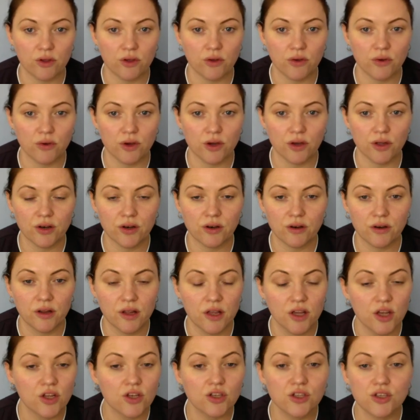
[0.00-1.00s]
You can
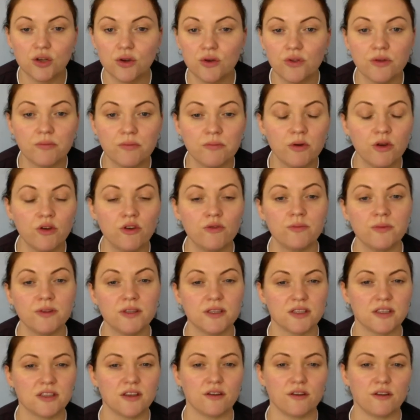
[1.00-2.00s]
do the
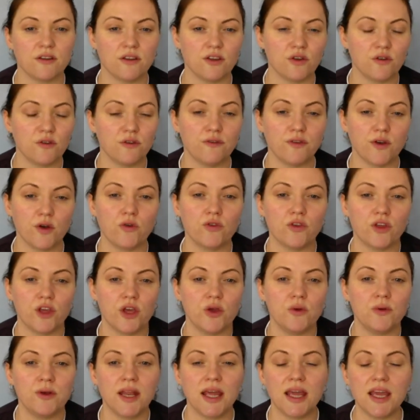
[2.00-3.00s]
movements that you feel that
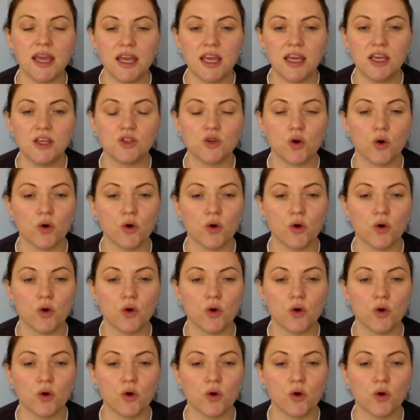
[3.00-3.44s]
you need,